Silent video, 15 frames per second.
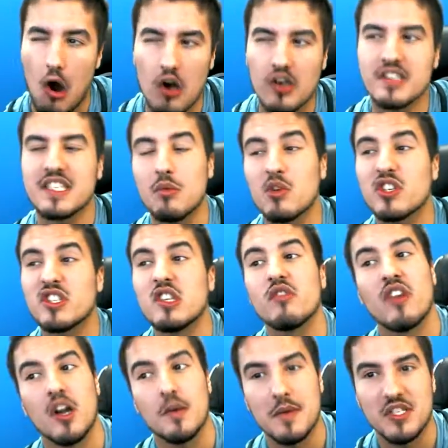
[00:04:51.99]
Honestly, we're still
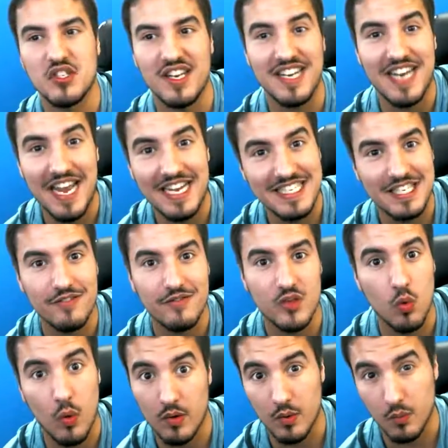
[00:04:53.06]
very much in the negative
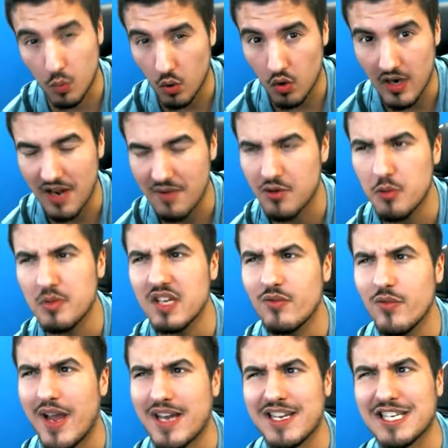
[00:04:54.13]
to where we were. I do
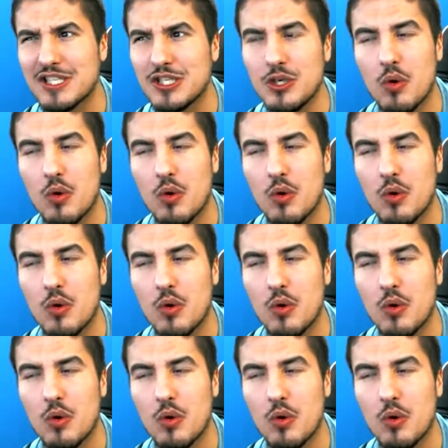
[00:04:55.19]
believe we had like